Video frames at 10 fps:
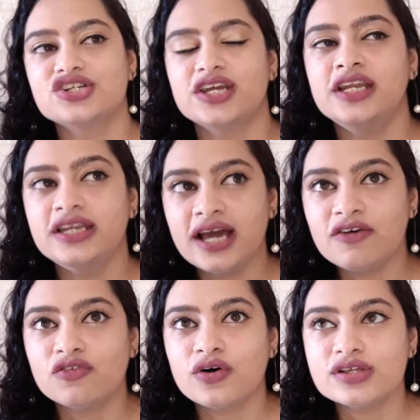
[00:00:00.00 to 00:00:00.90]

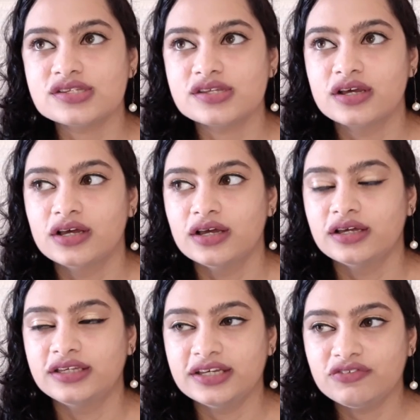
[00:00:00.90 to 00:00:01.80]
India was
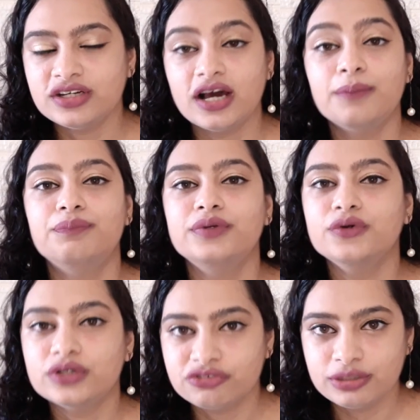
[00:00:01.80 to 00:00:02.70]
given a
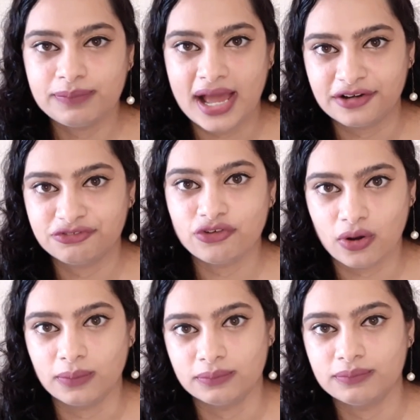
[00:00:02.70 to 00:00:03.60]
beautiful
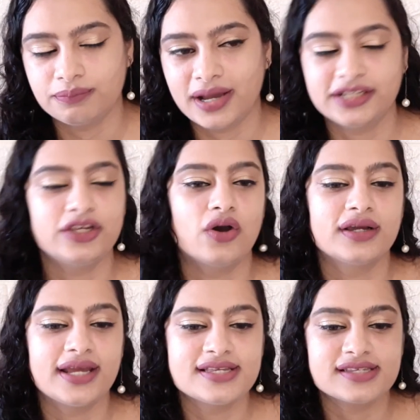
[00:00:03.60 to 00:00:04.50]
platform by the
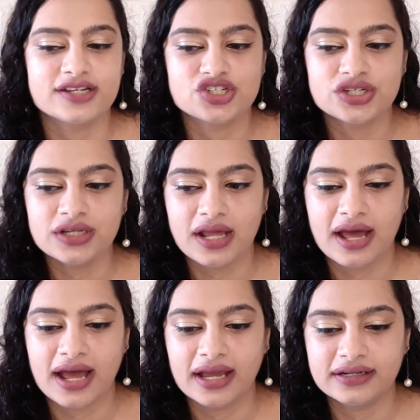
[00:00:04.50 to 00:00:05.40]
organization,
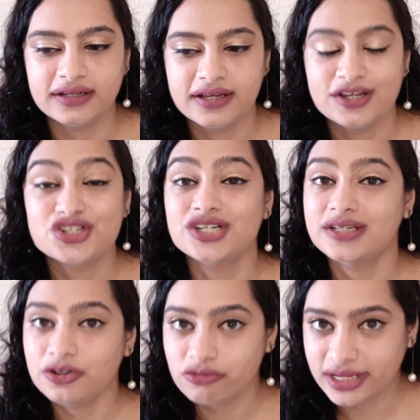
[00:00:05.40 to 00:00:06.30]
and she
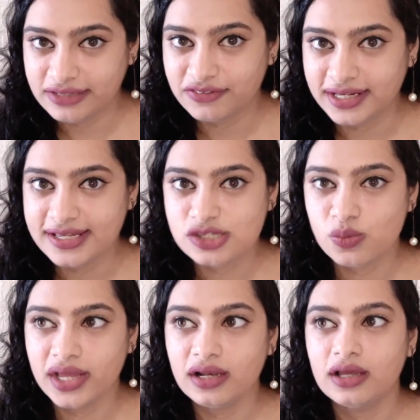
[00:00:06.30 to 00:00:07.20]
did very well as
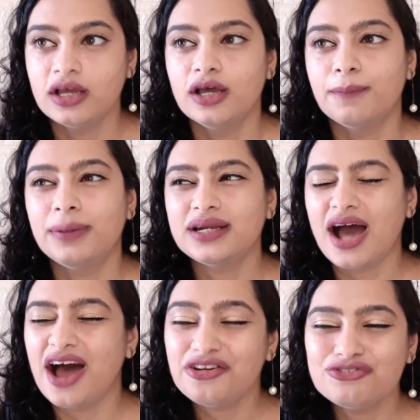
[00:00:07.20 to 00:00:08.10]
well. But
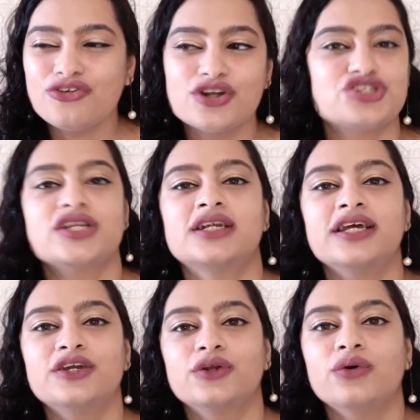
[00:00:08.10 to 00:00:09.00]

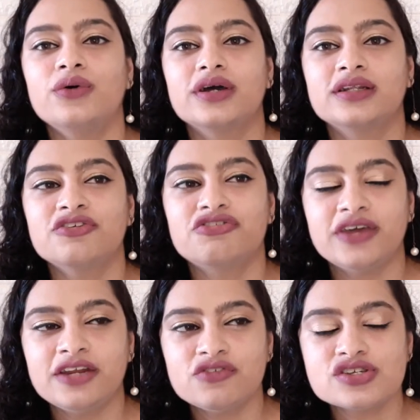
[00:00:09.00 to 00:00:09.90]
unfortunately, the
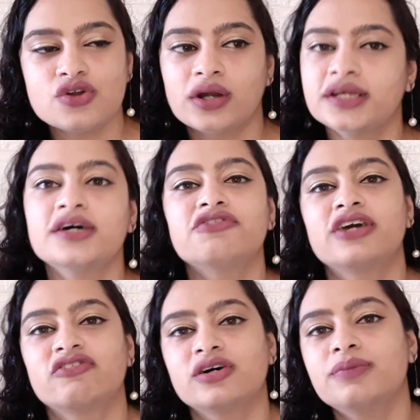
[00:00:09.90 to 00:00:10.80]
fate was not in her
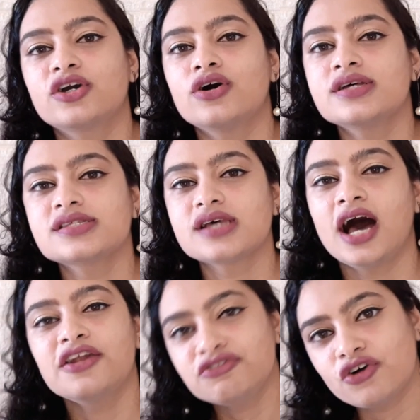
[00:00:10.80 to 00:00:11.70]
favor, because
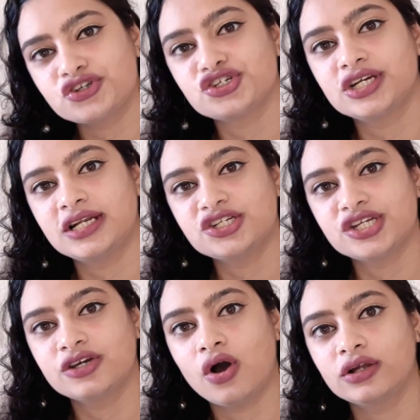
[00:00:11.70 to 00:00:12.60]
unfortunately
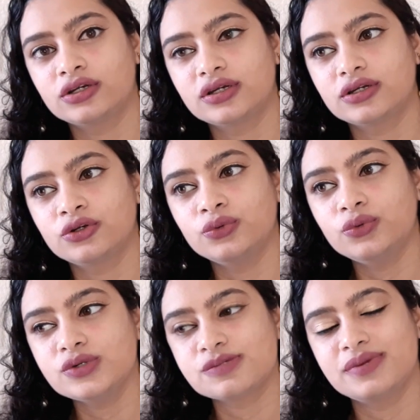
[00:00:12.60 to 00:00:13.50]
she got
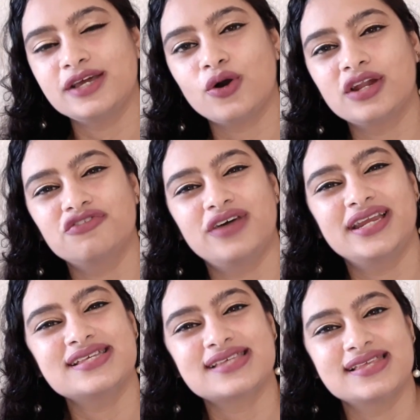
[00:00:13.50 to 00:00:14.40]
to speak on a
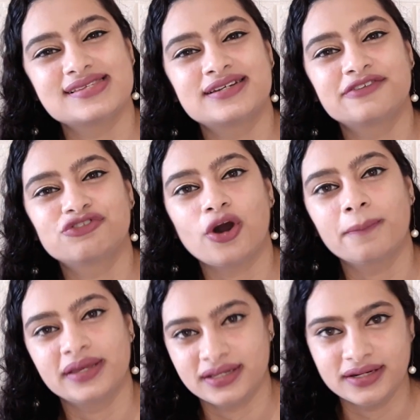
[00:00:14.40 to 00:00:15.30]
very sensitive
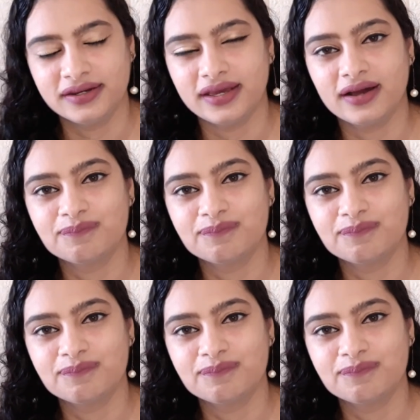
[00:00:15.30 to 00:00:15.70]
topic in India.